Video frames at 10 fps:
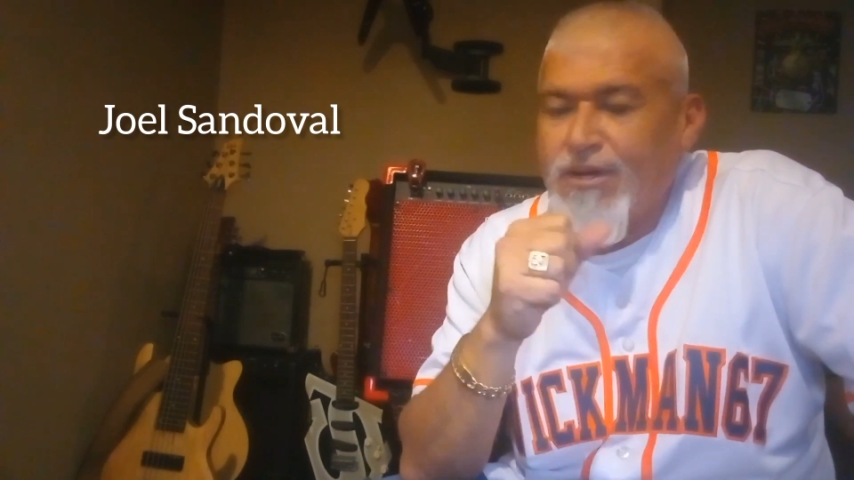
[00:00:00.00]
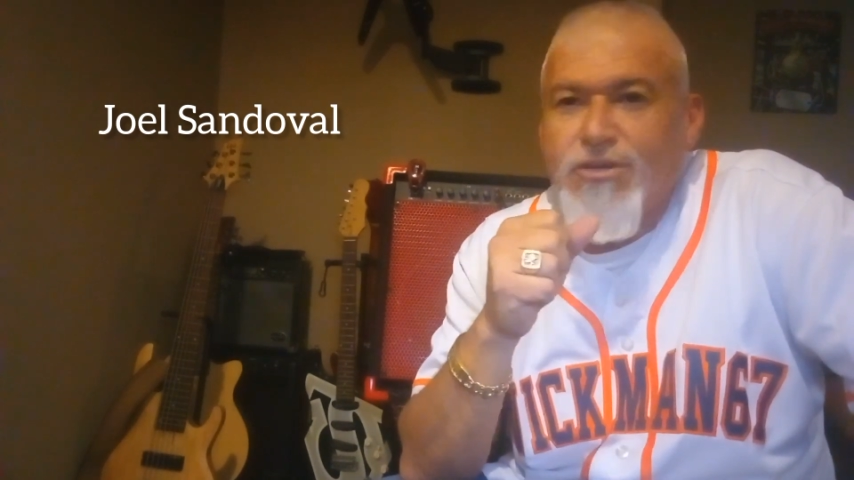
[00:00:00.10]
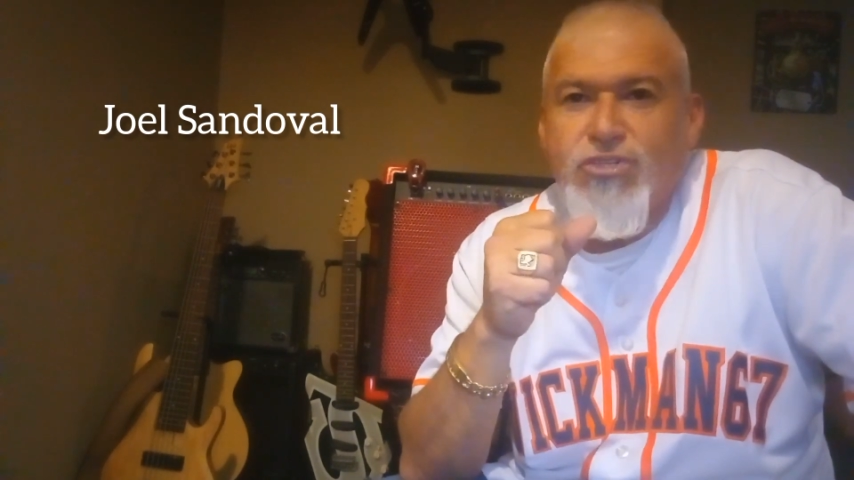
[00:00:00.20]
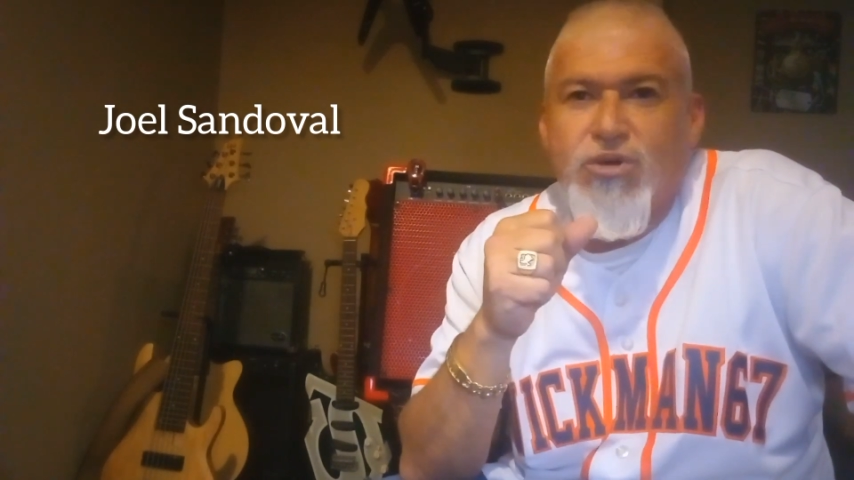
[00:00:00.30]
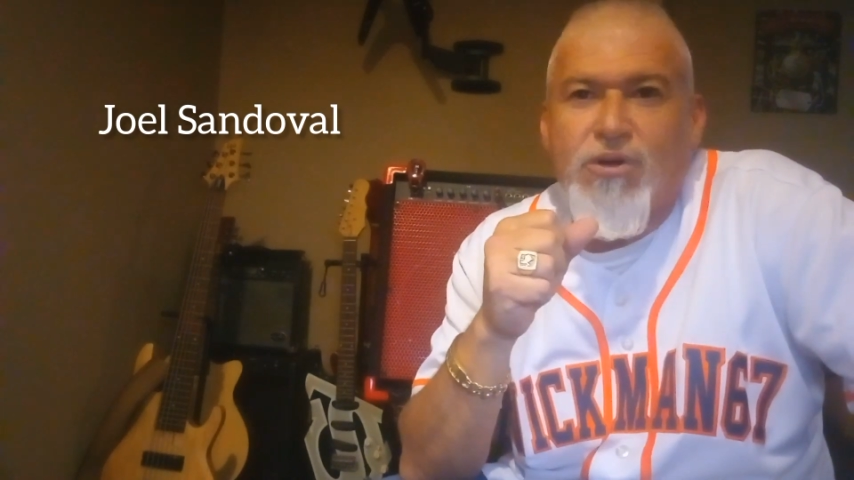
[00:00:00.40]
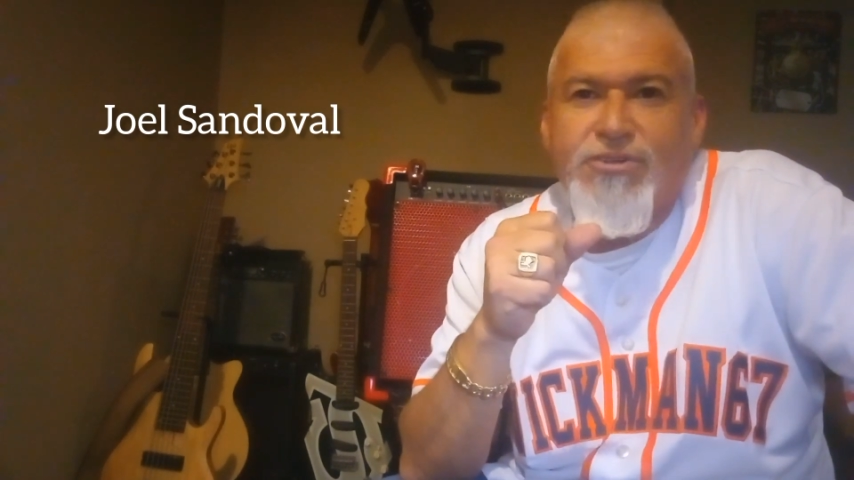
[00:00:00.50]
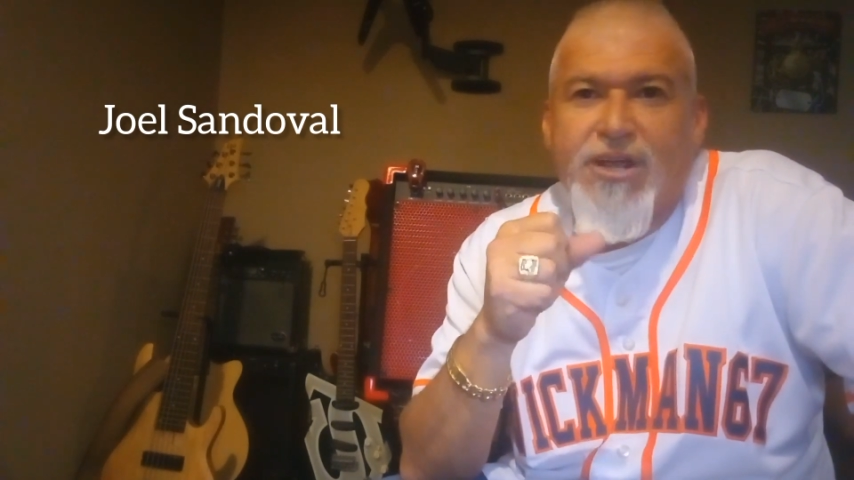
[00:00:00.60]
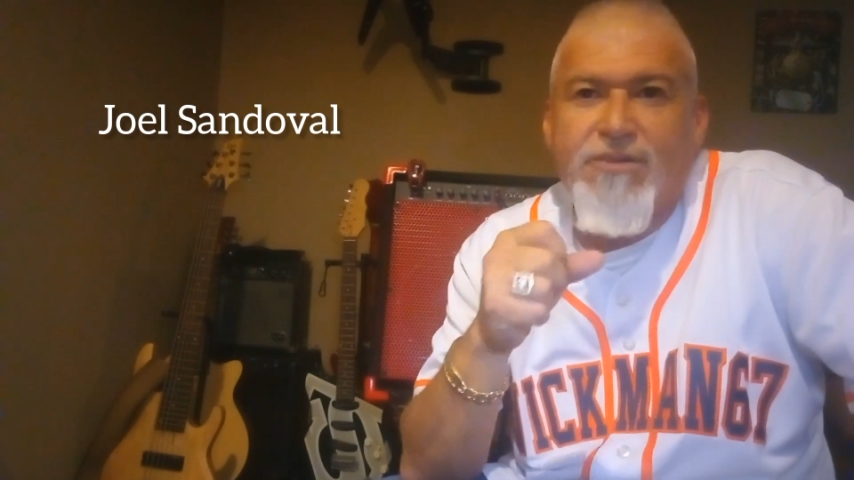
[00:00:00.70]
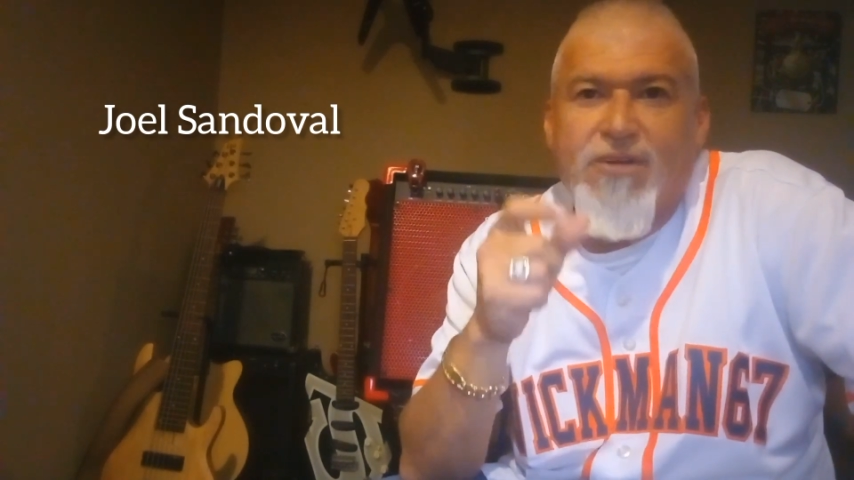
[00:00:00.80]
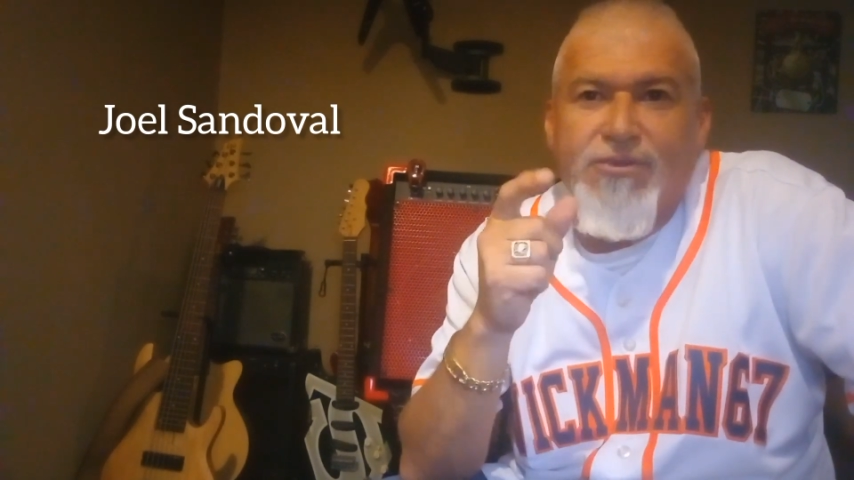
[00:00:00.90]
Joel
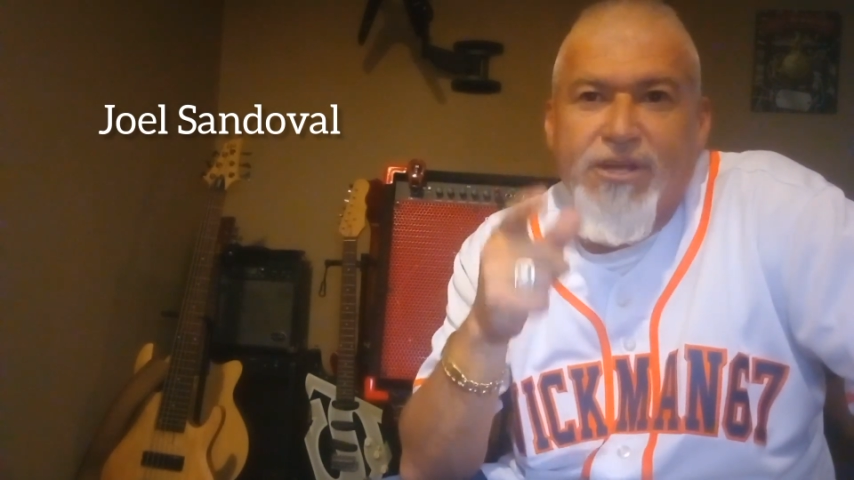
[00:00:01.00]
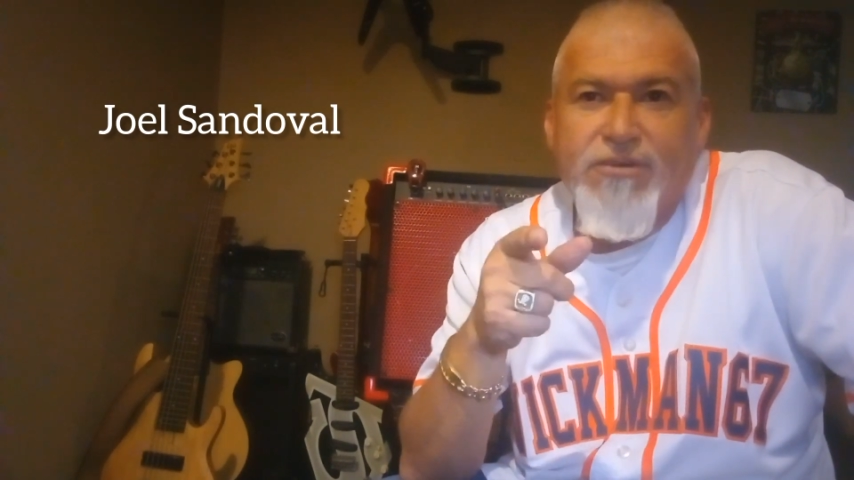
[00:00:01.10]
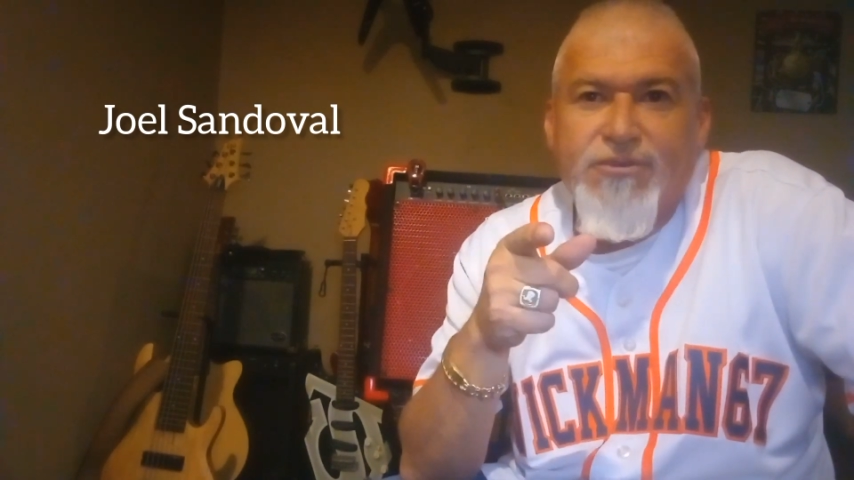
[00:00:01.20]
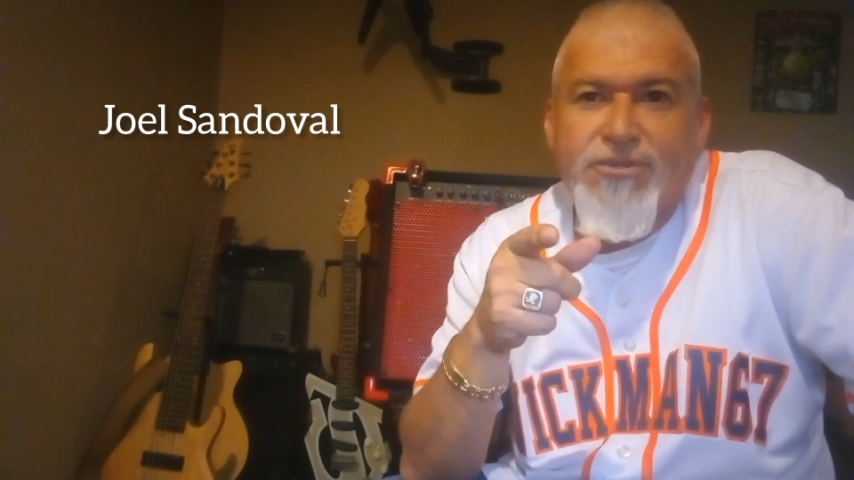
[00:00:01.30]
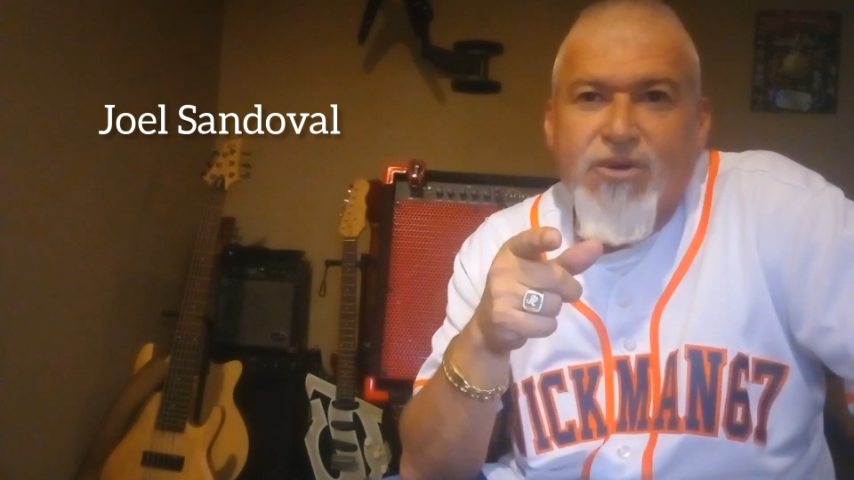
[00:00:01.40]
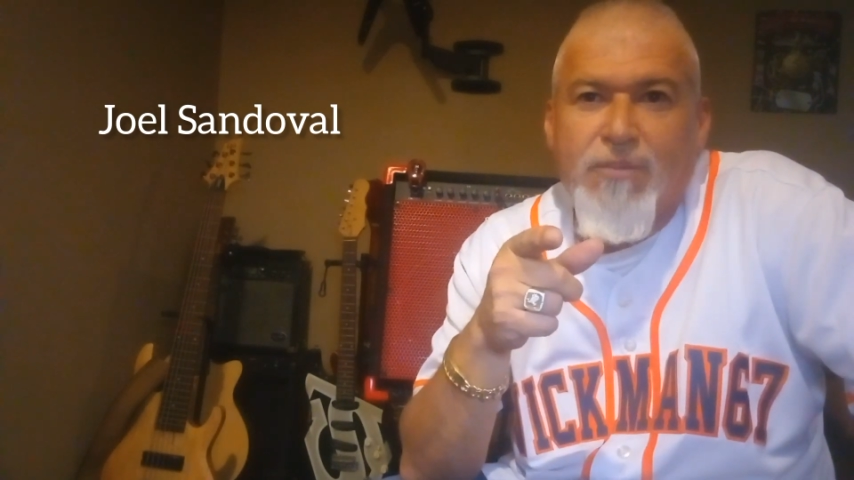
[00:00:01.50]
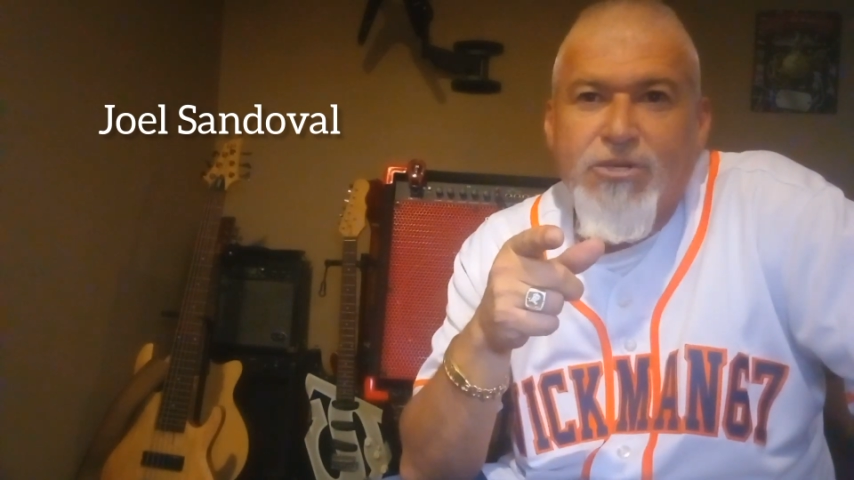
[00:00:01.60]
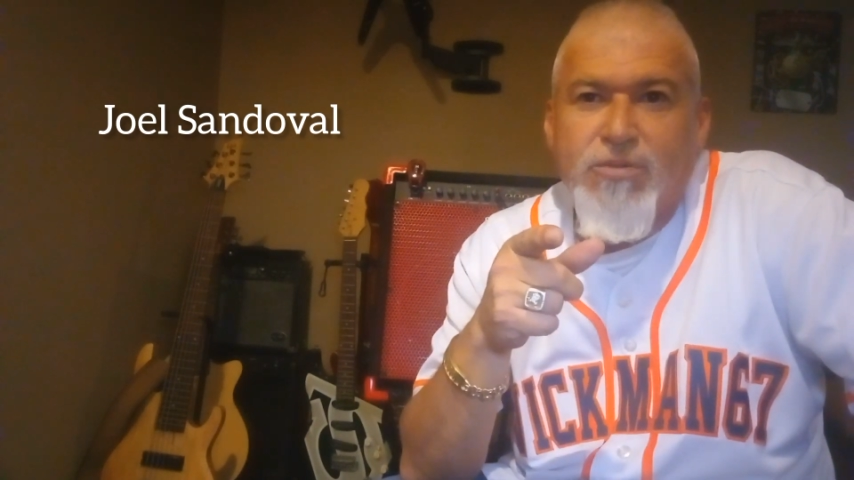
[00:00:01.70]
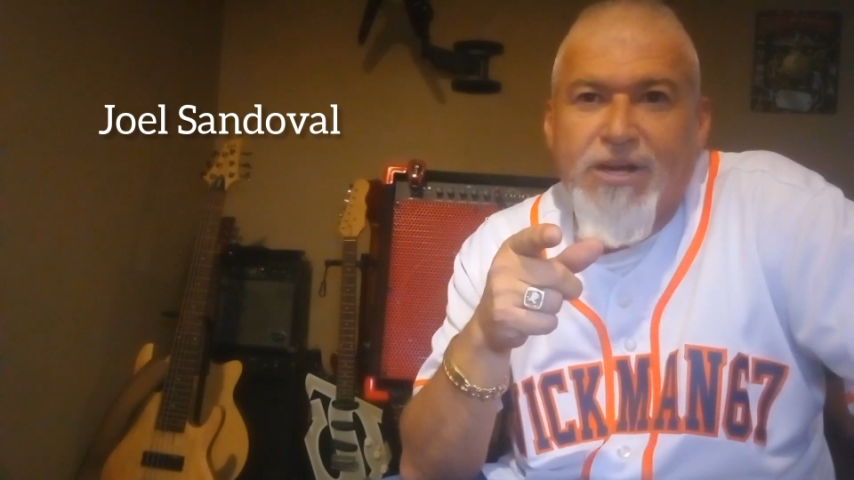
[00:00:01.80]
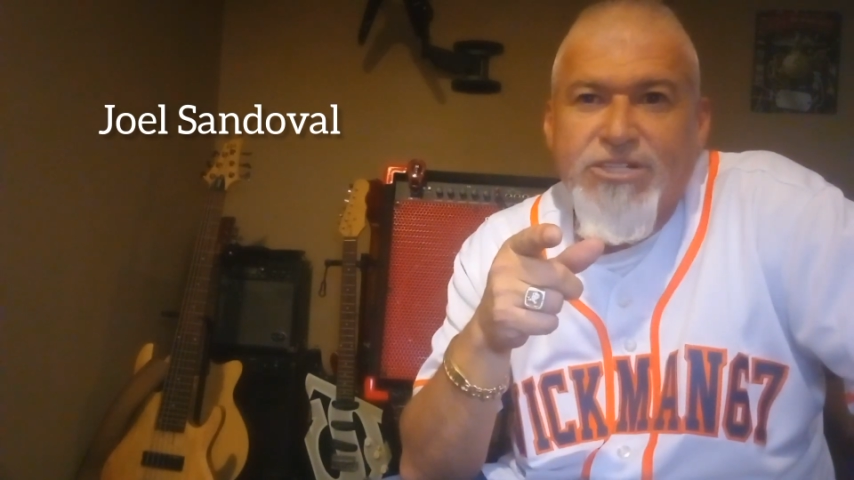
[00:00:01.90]
Sandoval. Thank you for subscribing
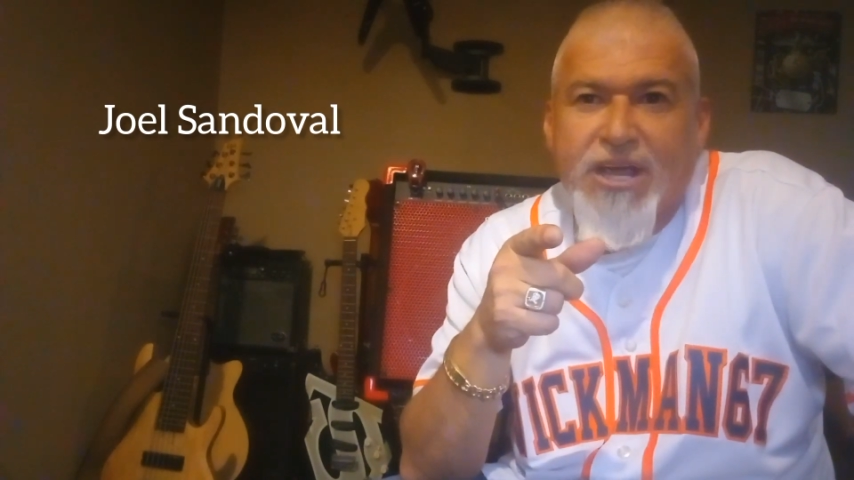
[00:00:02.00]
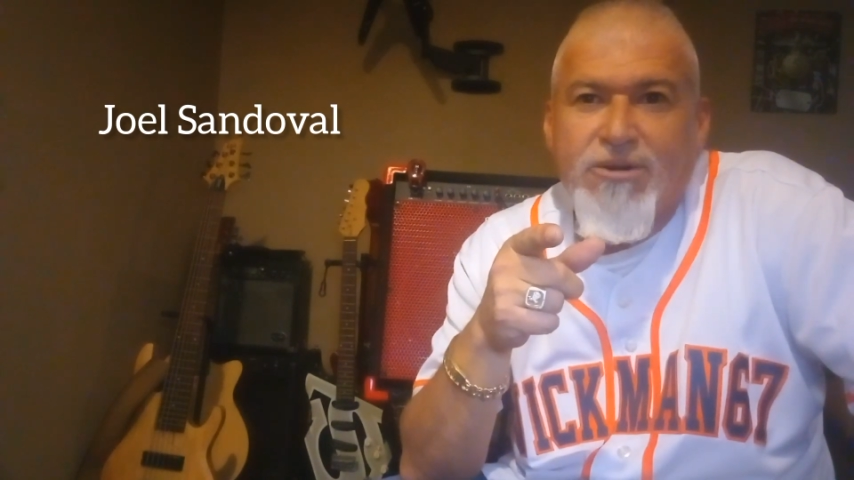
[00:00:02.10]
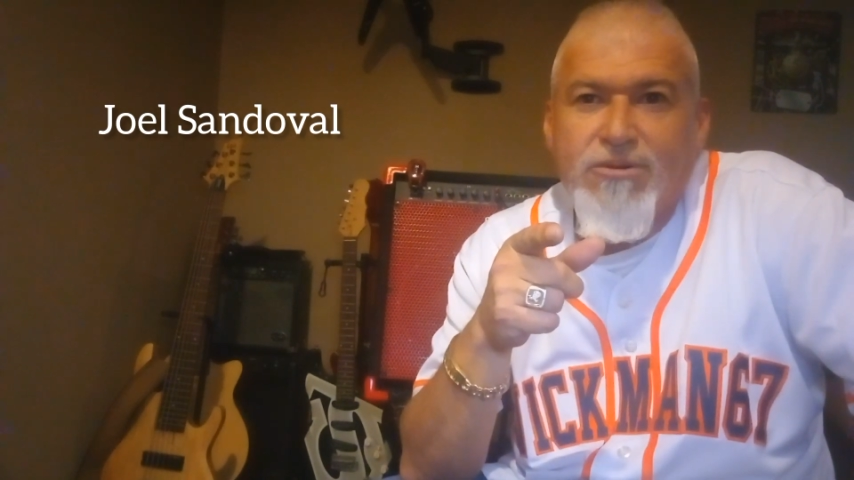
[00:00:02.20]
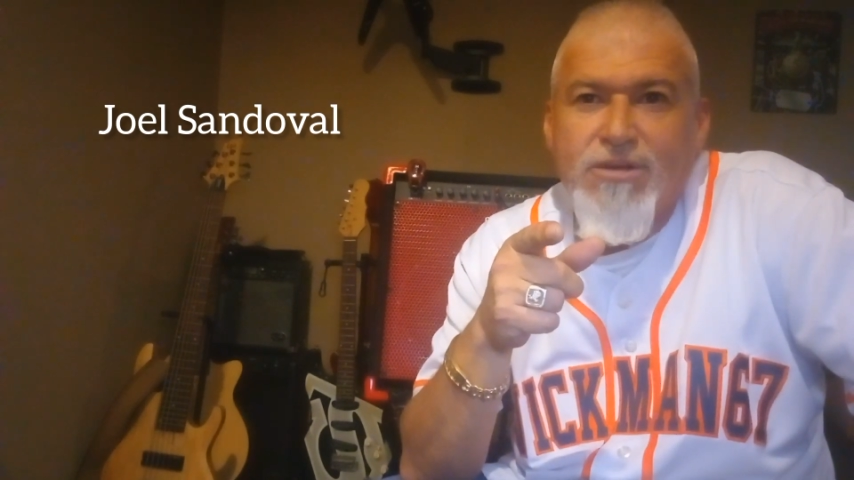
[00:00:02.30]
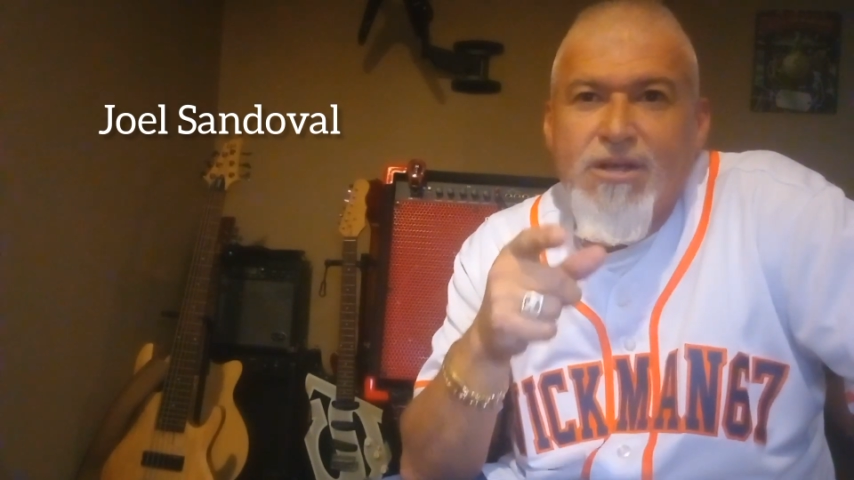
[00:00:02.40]
to my channel.